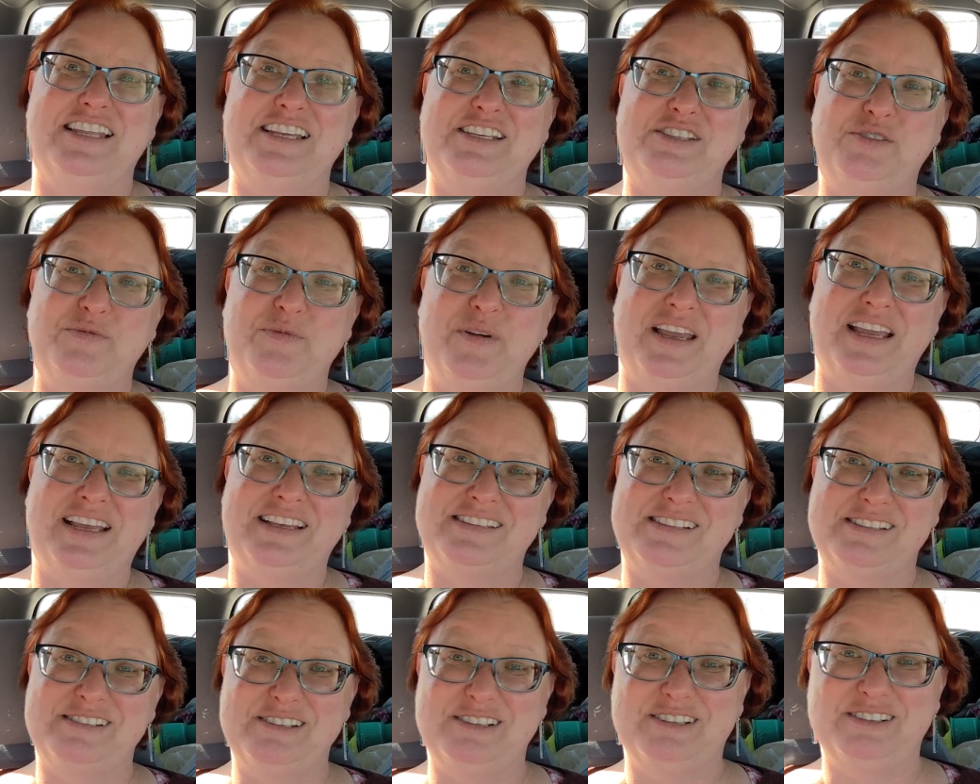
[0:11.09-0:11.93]
this week
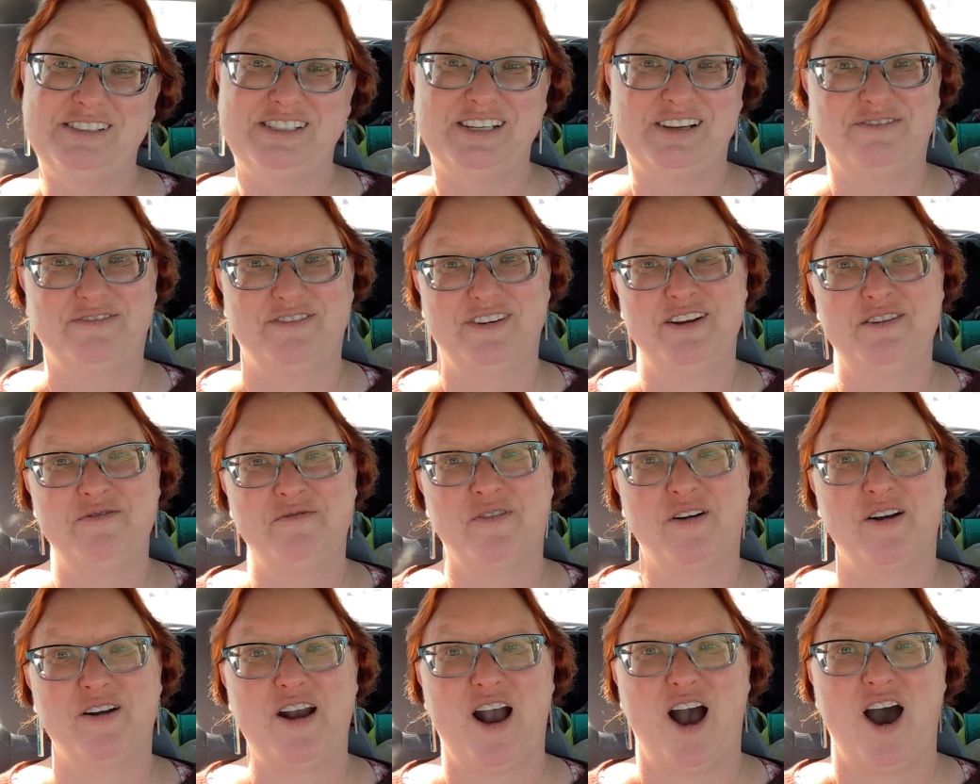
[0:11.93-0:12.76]
is a little different.
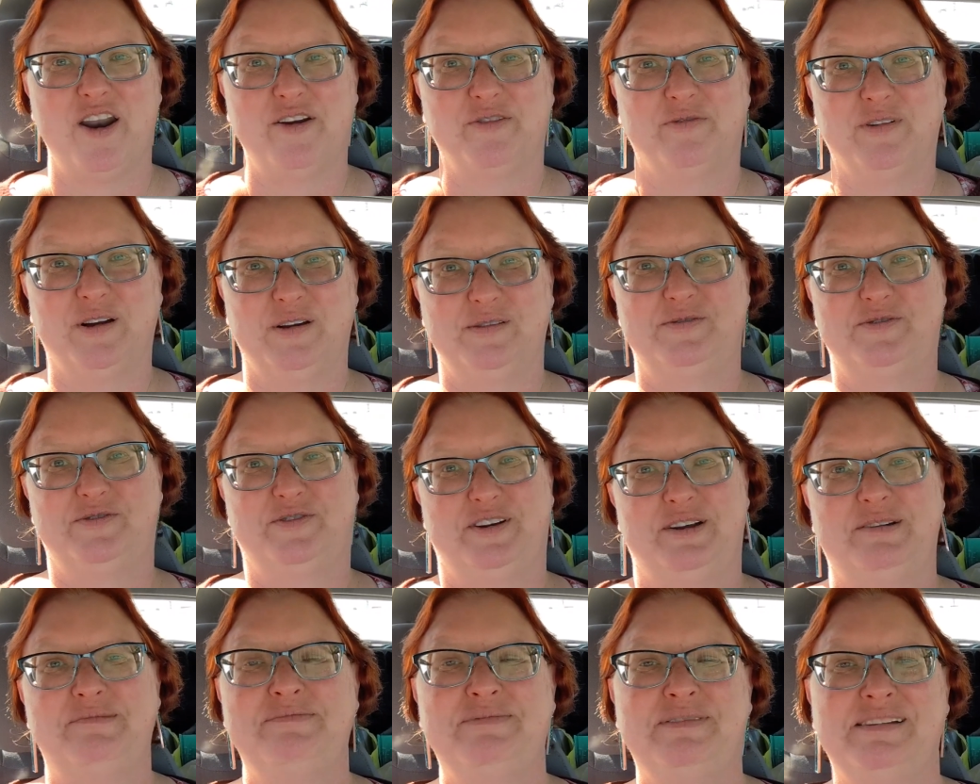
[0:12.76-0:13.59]
We're on a road
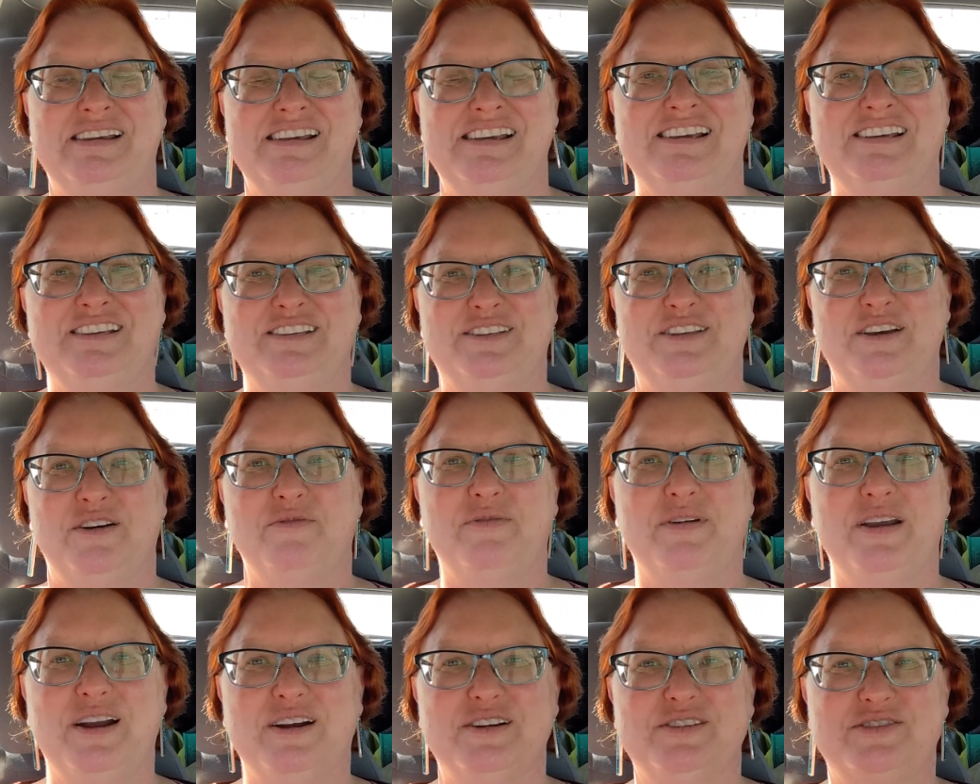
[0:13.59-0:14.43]
trip, so
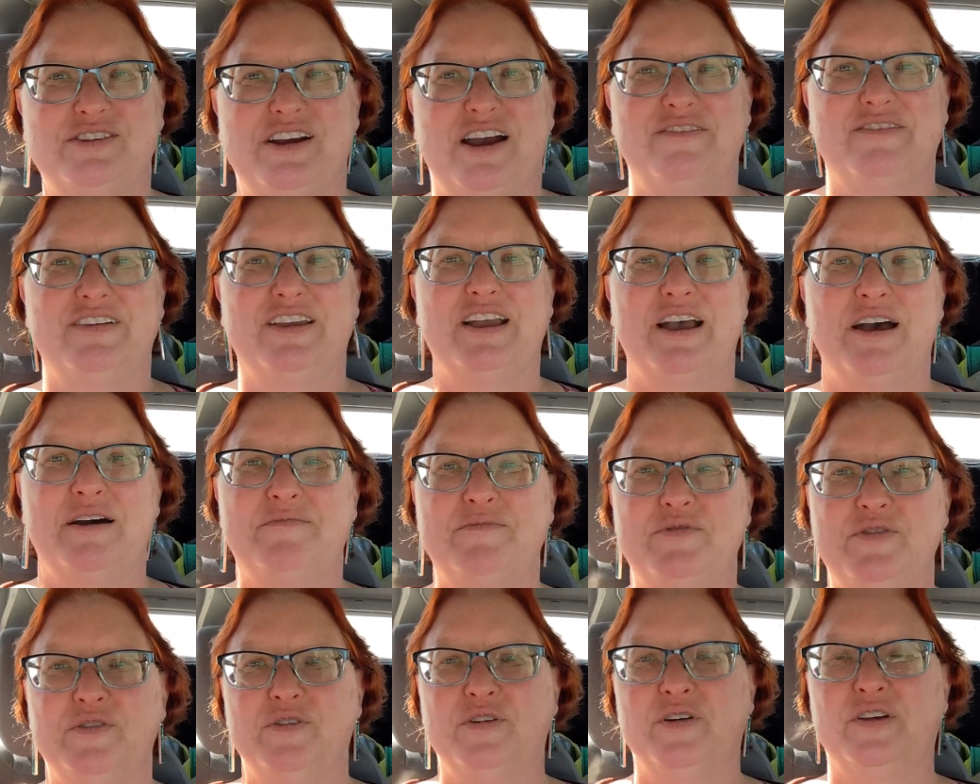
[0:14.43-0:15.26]
we are driving up
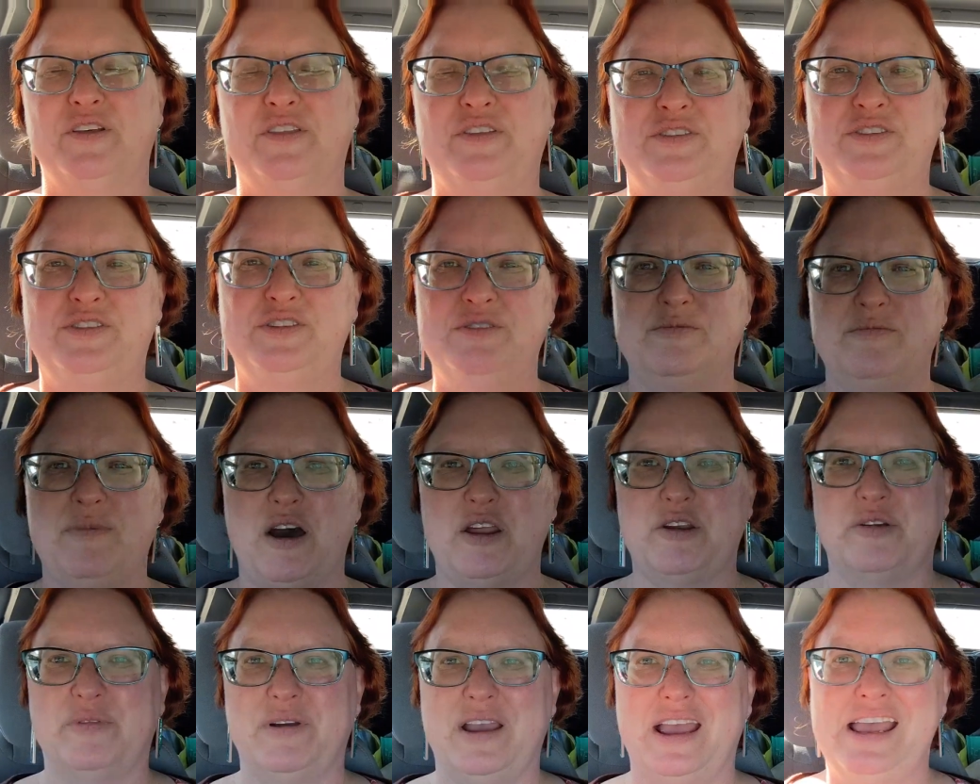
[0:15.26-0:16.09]
north to
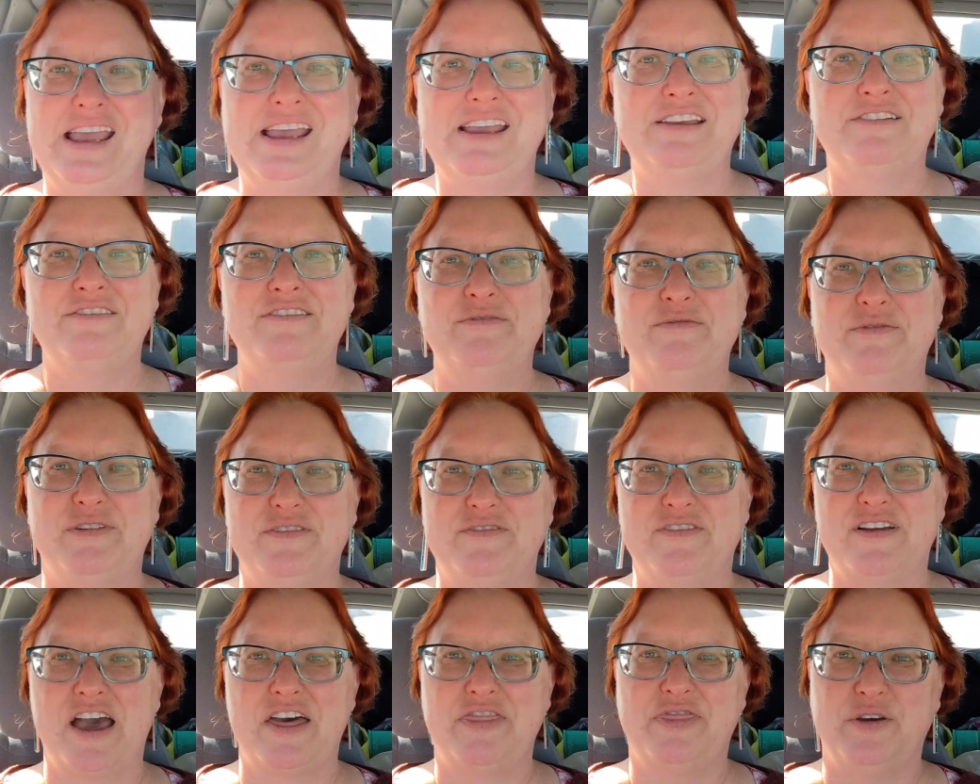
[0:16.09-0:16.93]
Monterey.
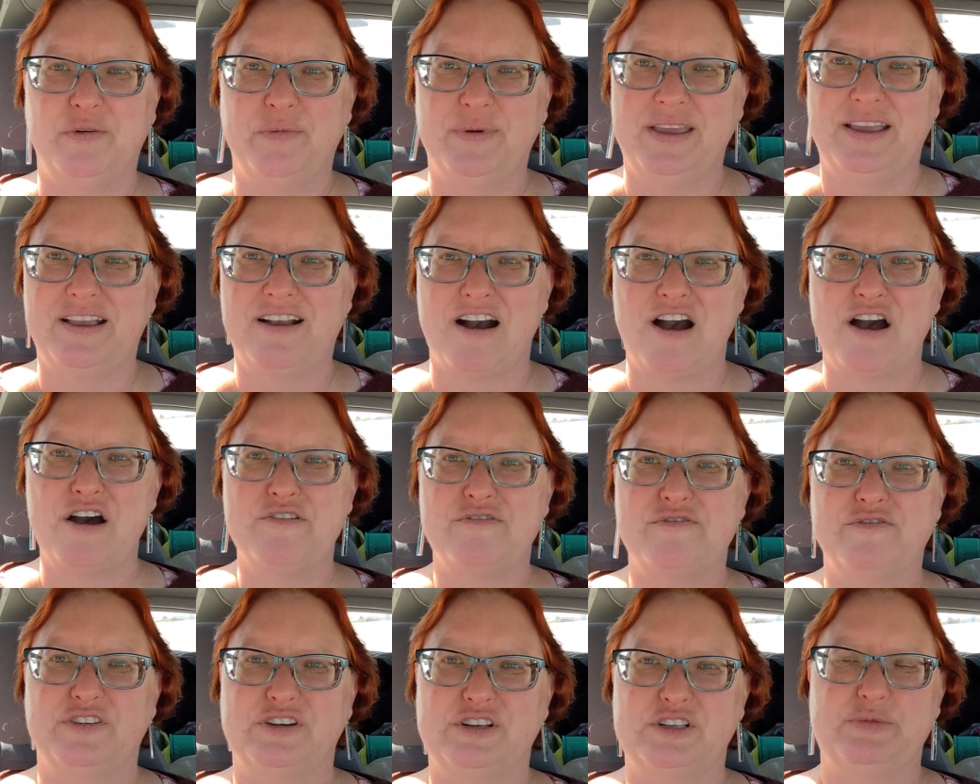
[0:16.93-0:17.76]
We've got the week
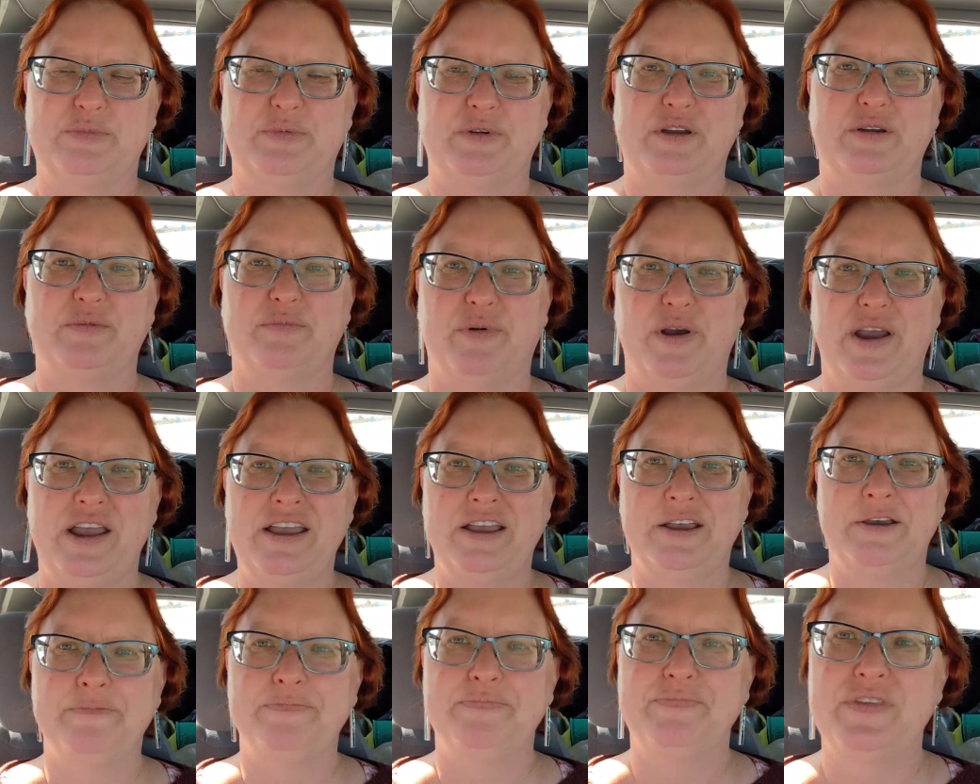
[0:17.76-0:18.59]
off for spring break.
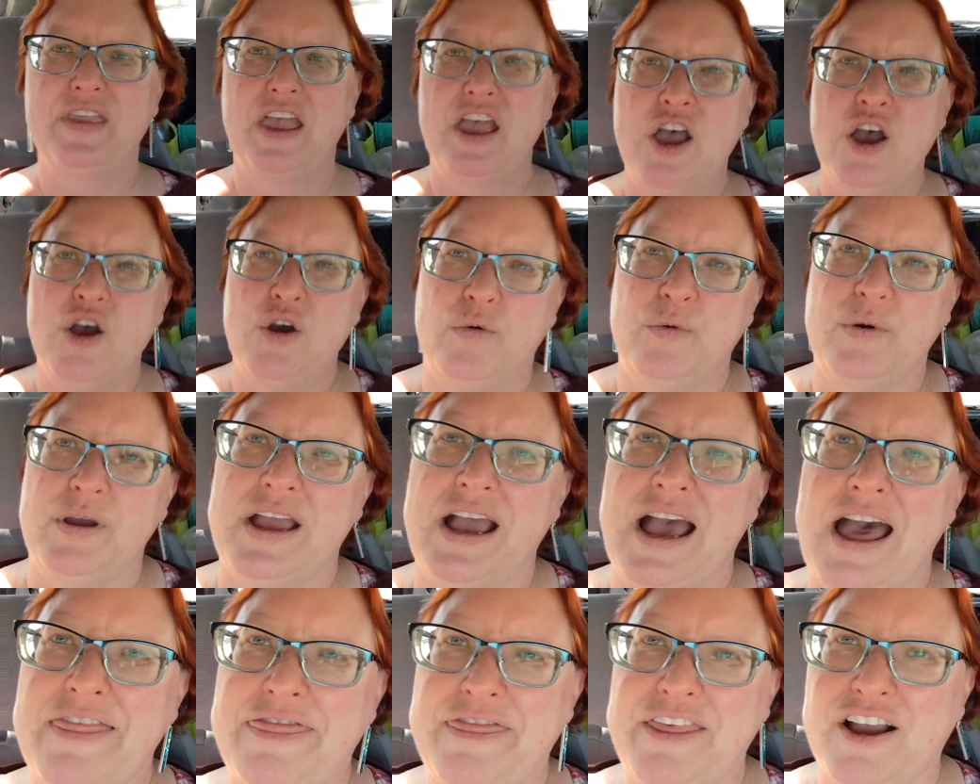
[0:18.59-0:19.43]
We
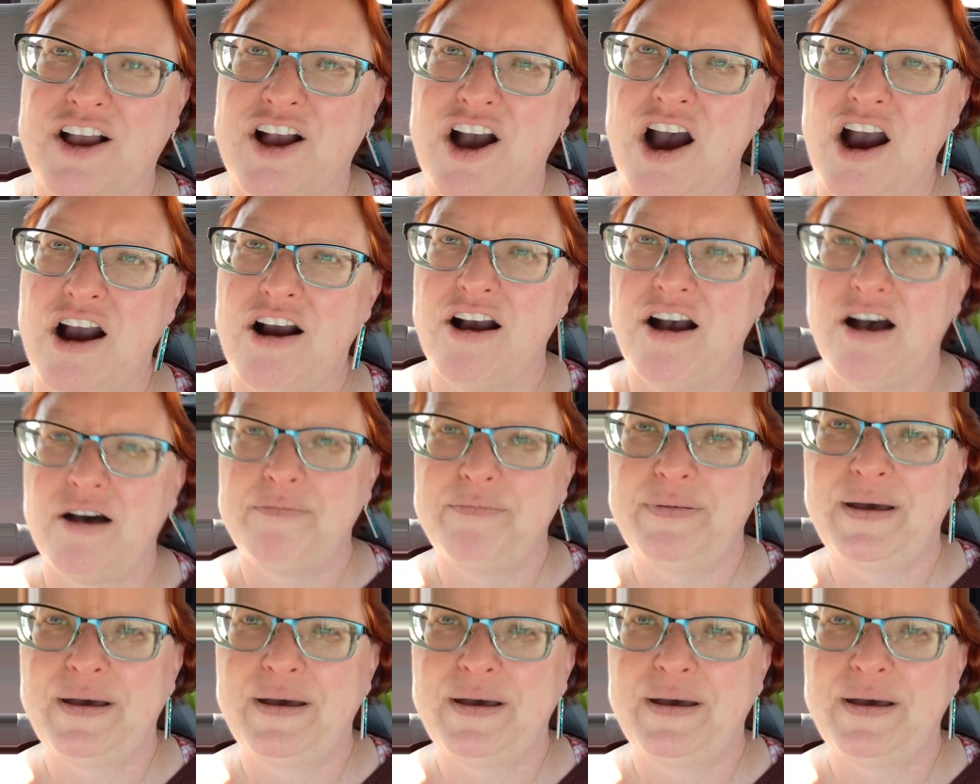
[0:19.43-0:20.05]
got the car all